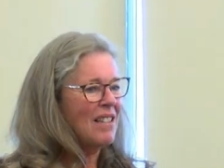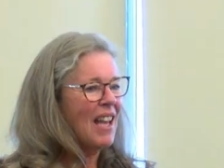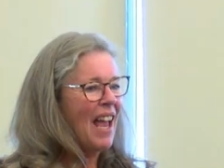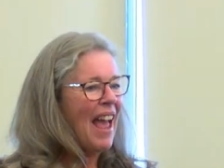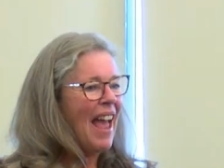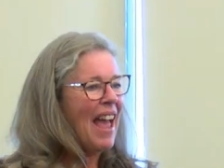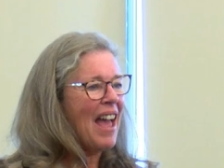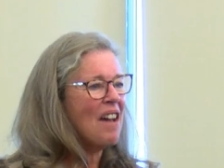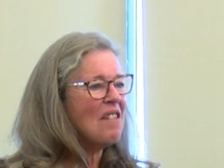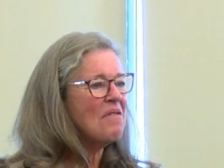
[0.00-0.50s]

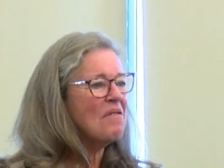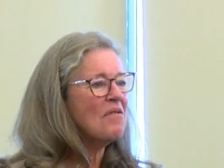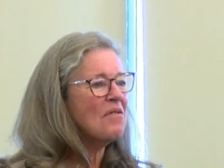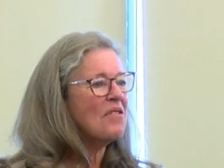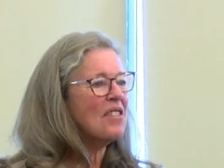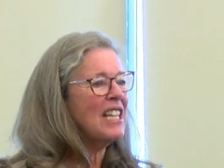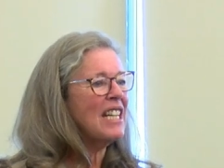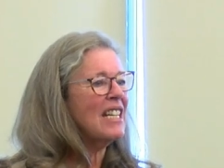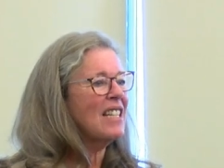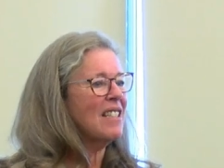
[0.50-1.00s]

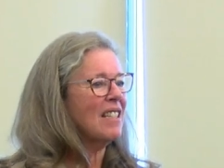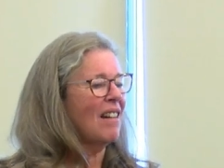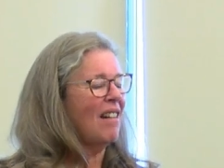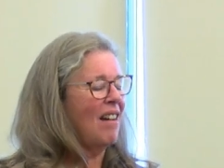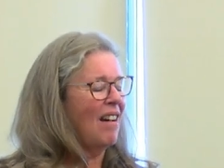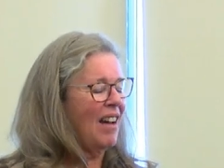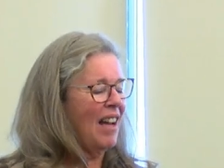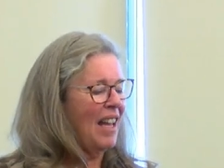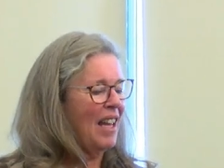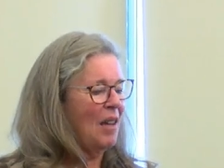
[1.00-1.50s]
every
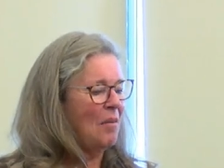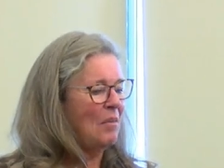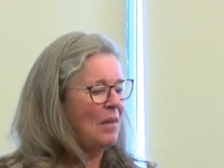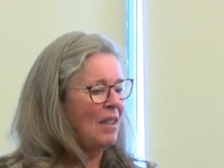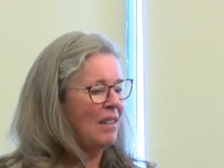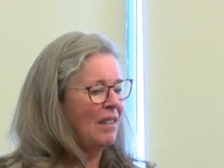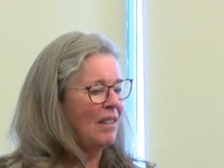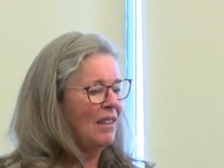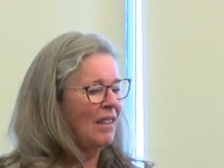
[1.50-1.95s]
time